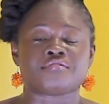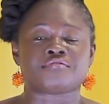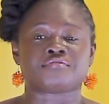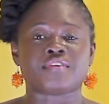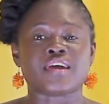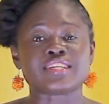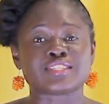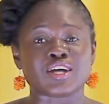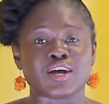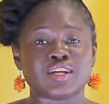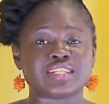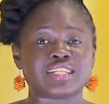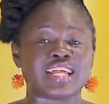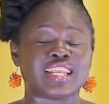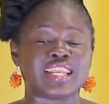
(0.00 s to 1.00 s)
First
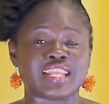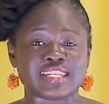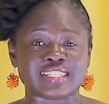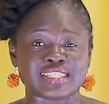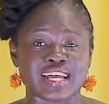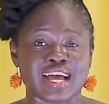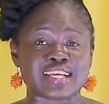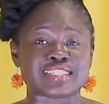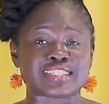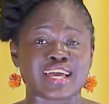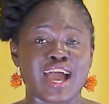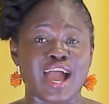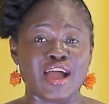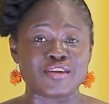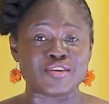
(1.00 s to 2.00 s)
on the list as
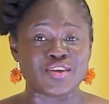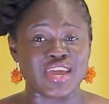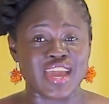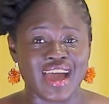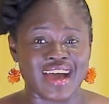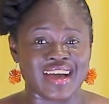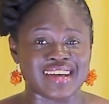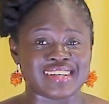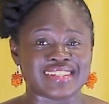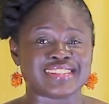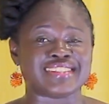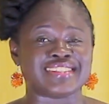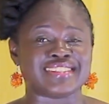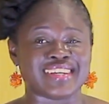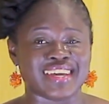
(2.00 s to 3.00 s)
career,
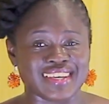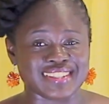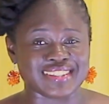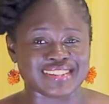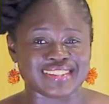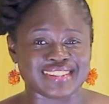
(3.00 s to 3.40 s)
yes,